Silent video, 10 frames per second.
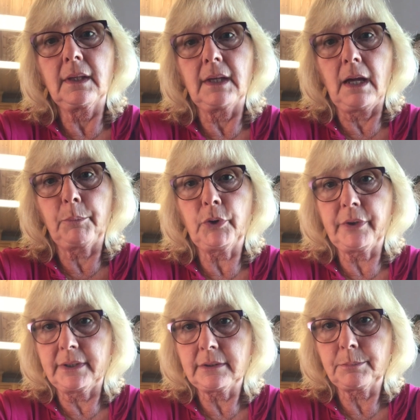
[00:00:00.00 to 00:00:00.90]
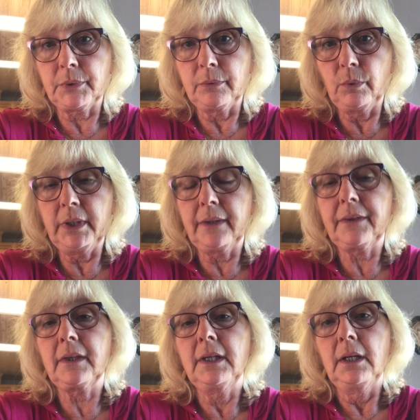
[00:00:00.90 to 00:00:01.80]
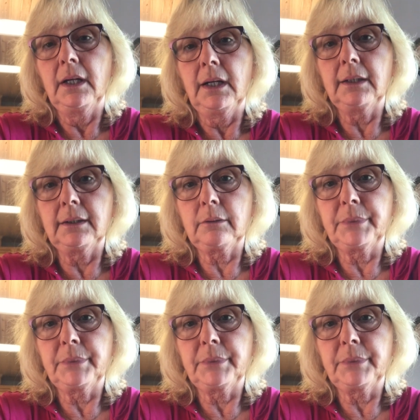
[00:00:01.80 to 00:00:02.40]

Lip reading: apple crisp with a little